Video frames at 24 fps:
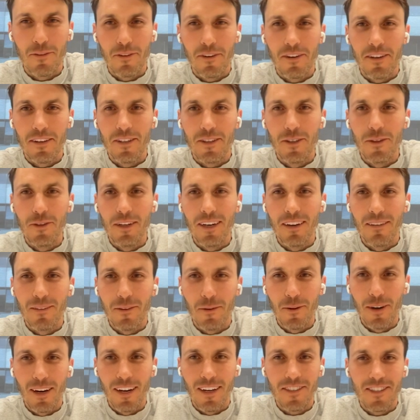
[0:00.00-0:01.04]
for you and
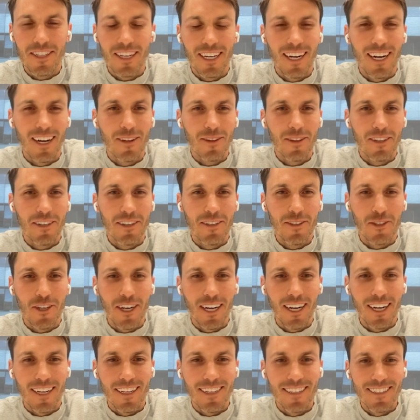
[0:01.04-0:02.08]
everyone else to get out there and
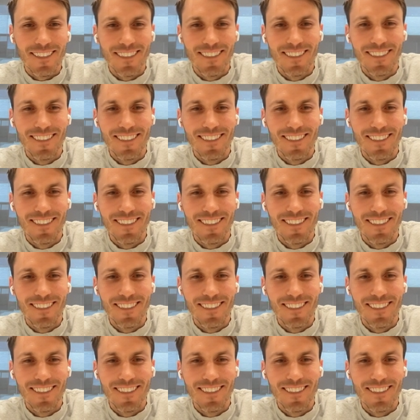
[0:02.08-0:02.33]
try it.